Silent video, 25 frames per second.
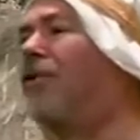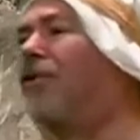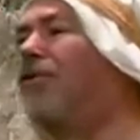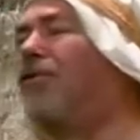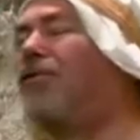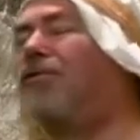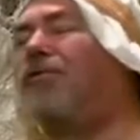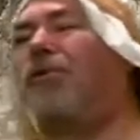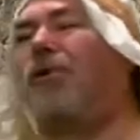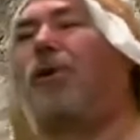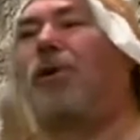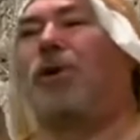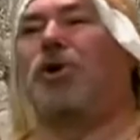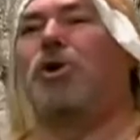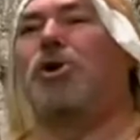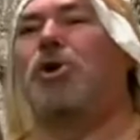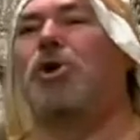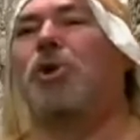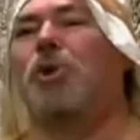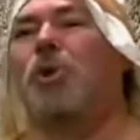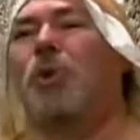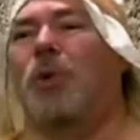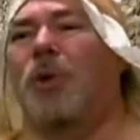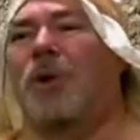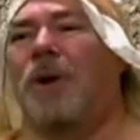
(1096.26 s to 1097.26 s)
for
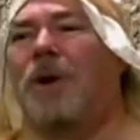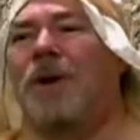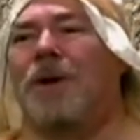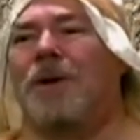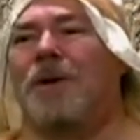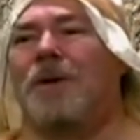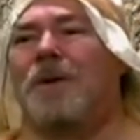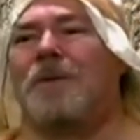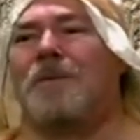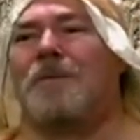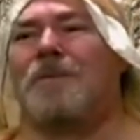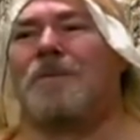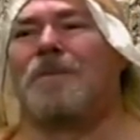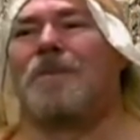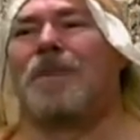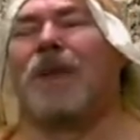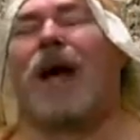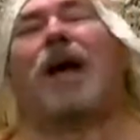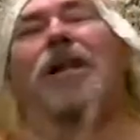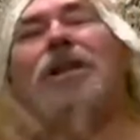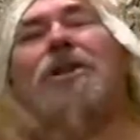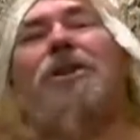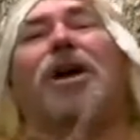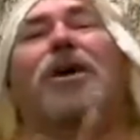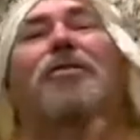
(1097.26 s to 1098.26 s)
you. I
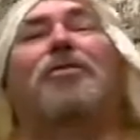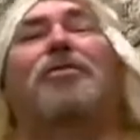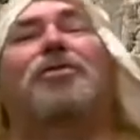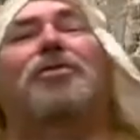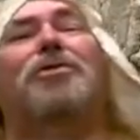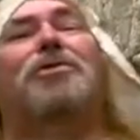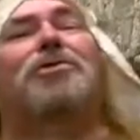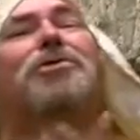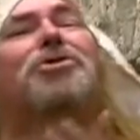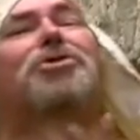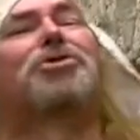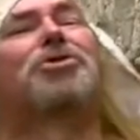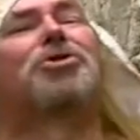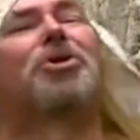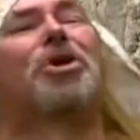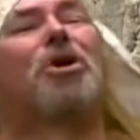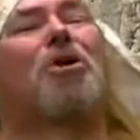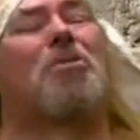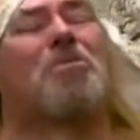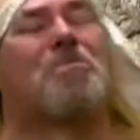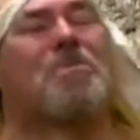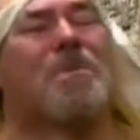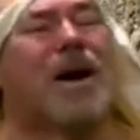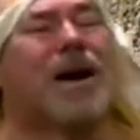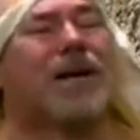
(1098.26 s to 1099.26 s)
love you
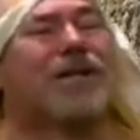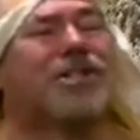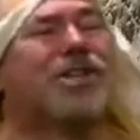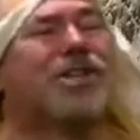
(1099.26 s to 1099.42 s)
so much.